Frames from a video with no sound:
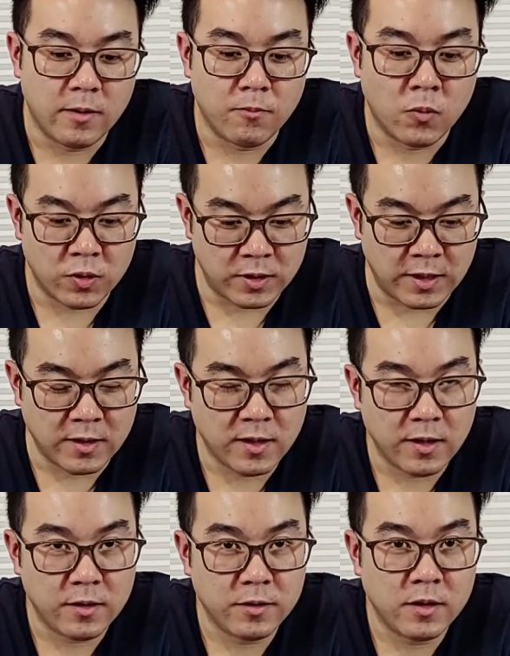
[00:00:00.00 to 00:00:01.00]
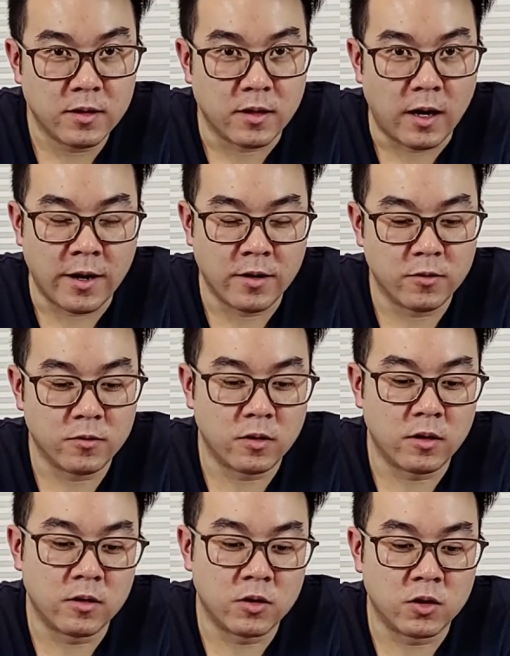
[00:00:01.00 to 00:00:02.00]
more detailed. I know
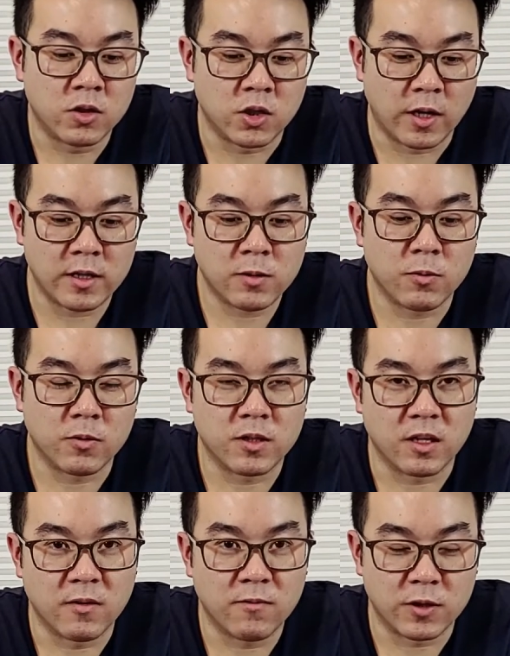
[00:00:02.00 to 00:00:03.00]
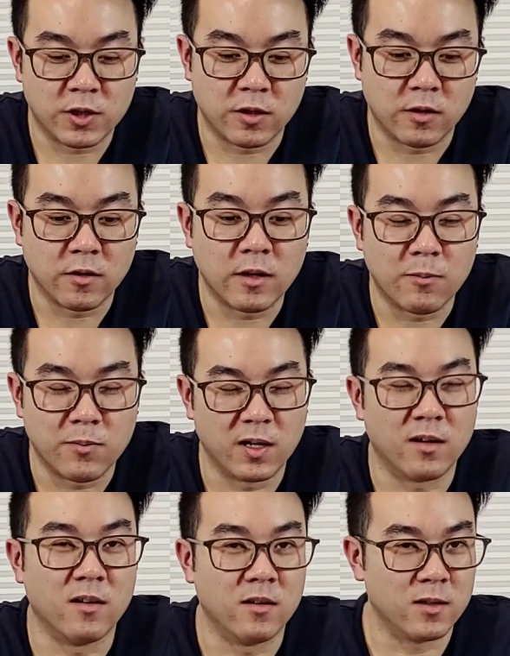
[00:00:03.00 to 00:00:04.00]
Jess will say for sure that
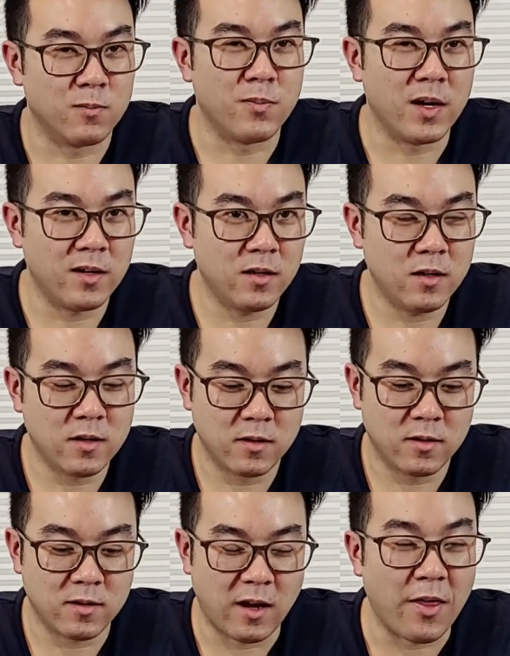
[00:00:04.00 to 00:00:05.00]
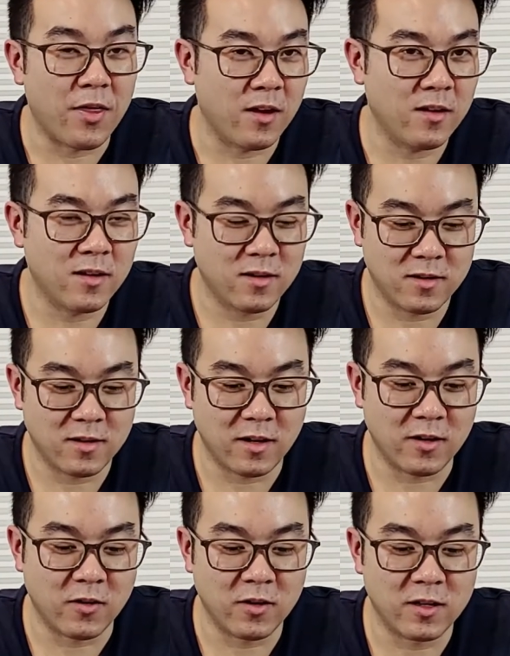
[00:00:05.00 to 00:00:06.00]
bigger is better, I think.
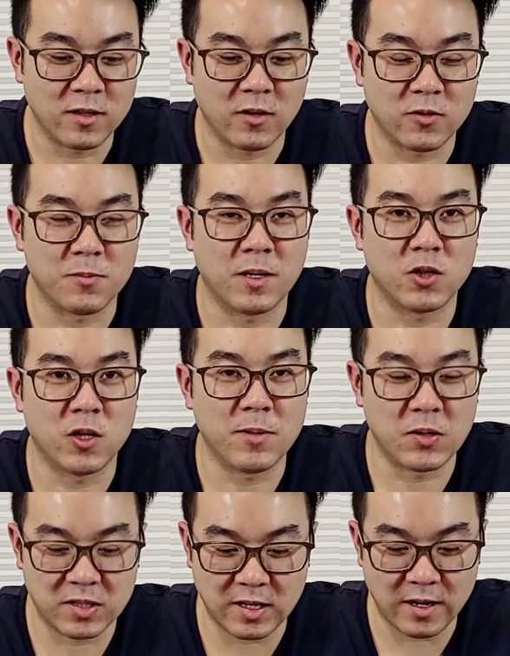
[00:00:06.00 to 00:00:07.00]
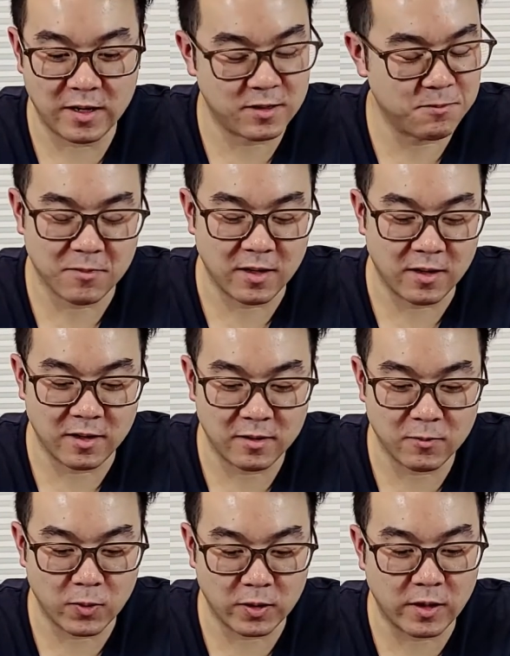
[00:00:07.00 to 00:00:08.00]
I don't know, he's always mentioned about size.
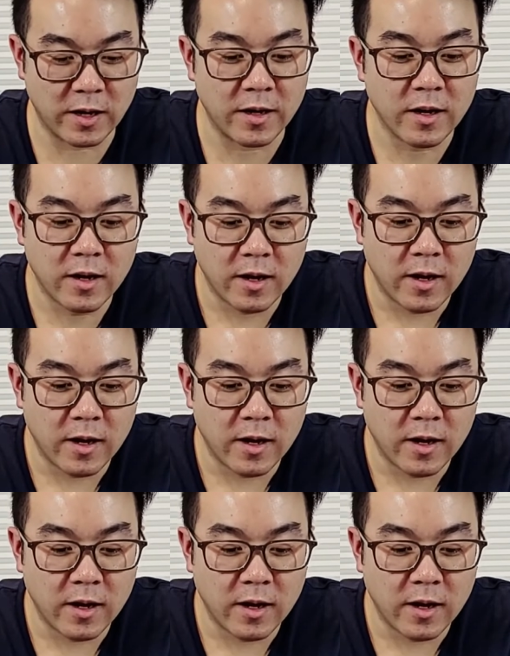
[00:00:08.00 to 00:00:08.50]
Weird guy.